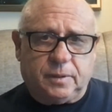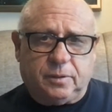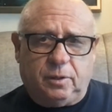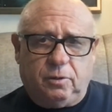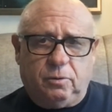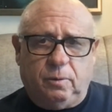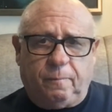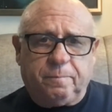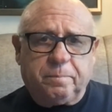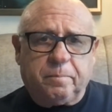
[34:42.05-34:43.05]
So
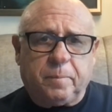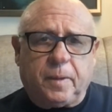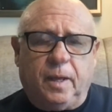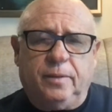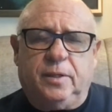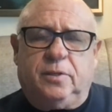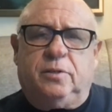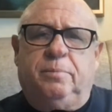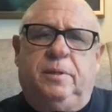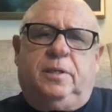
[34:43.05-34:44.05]
this
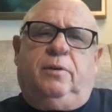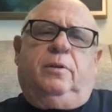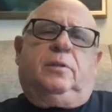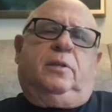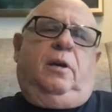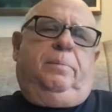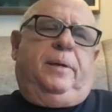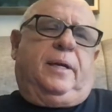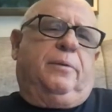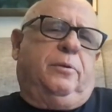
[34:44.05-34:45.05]
is a material
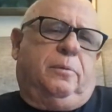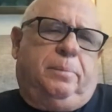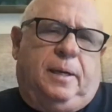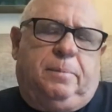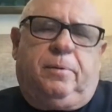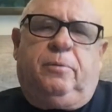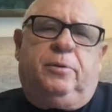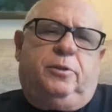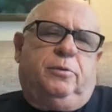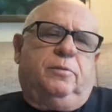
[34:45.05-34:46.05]
topic. I wrote a paper,
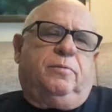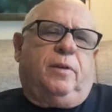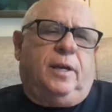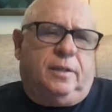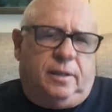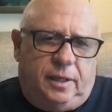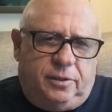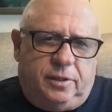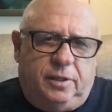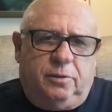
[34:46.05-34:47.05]
which you can find on
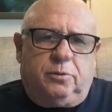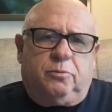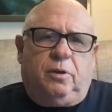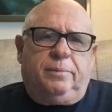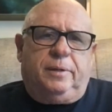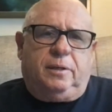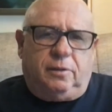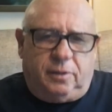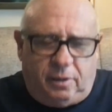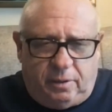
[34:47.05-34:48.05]

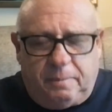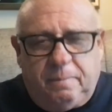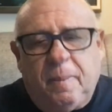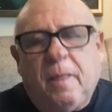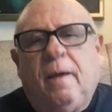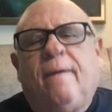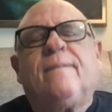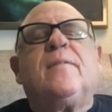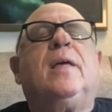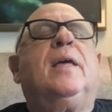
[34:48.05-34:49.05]
hdgoswami.com,
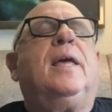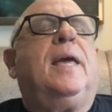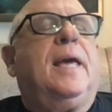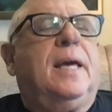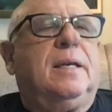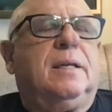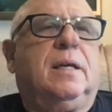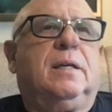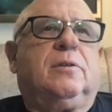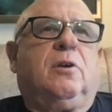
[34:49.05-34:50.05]
And
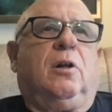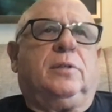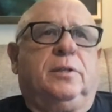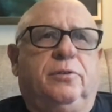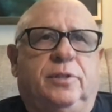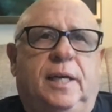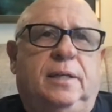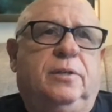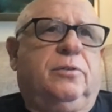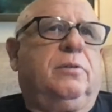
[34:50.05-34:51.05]
it's called
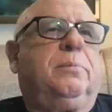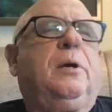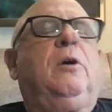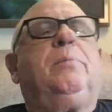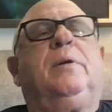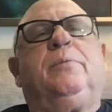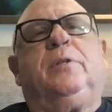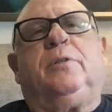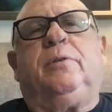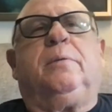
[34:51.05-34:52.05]
Understanding Srila Prabhupada, in
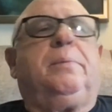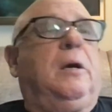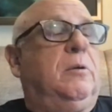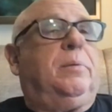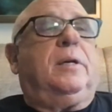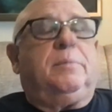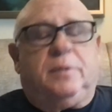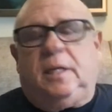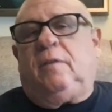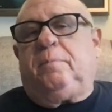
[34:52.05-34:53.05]
which Srila Prabhupada
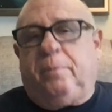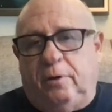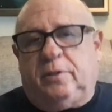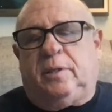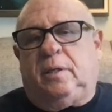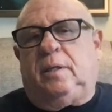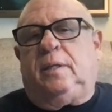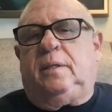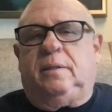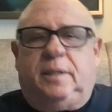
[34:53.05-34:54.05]
himself
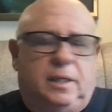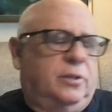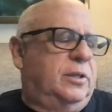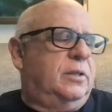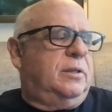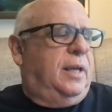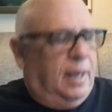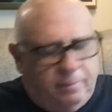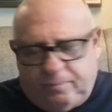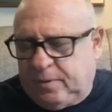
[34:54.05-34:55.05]
personally teaches,
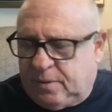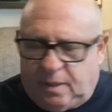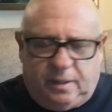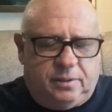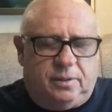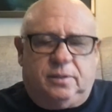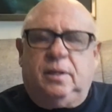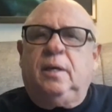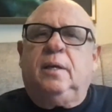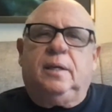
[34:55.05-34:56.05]
emphasizes,
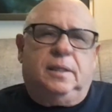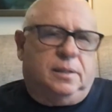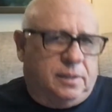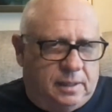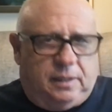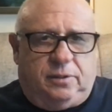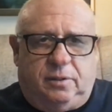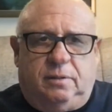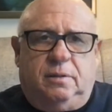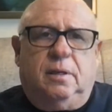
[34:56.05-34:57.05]

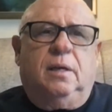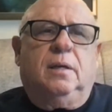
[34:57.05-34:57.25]
insists